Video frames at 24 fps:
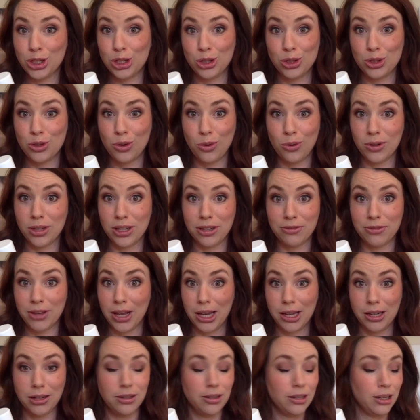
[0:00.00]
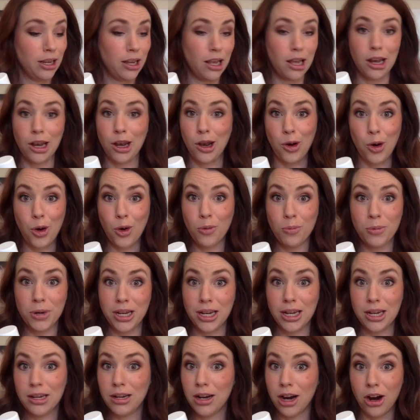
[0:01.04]
is totally fine.
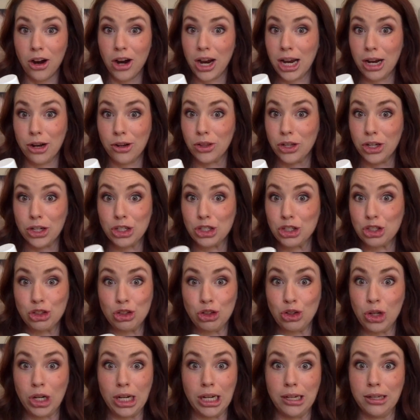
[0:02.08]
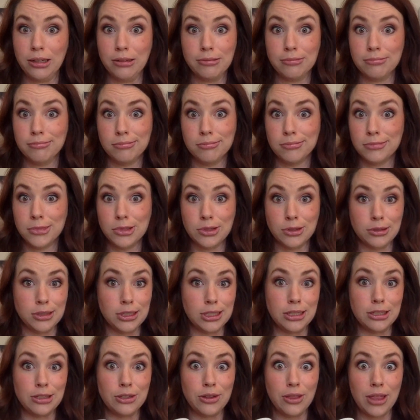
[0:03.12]
Our hair looks great. Don't
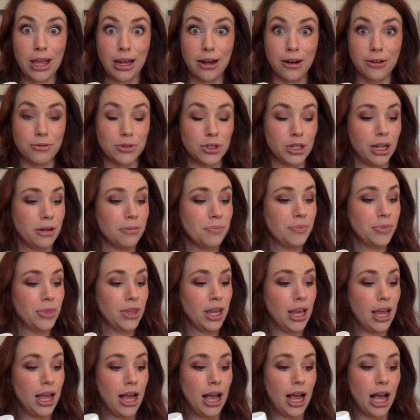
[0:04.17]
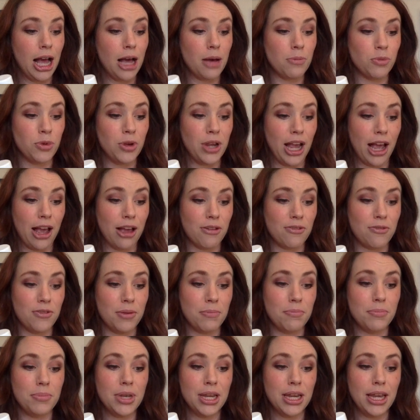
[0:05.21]
need to do that every day. We
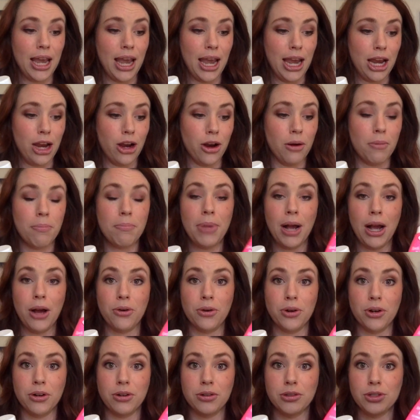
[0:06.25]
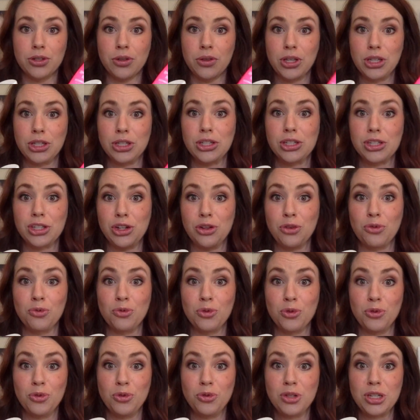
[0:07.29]
have big hair powder. So this is your
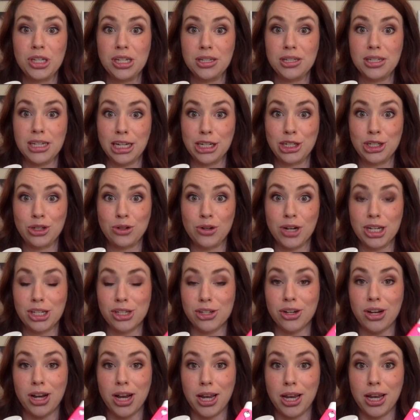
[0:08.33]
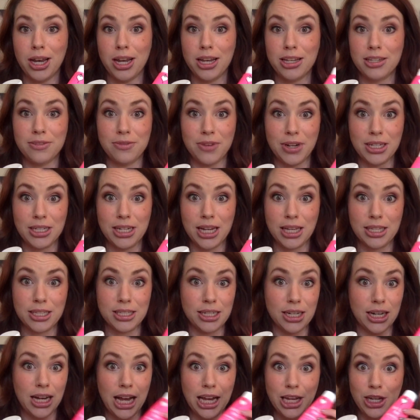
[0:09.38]
root texturizer, and it is
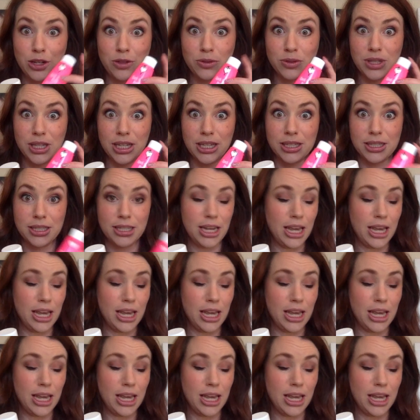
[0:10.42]
fantastic. I use this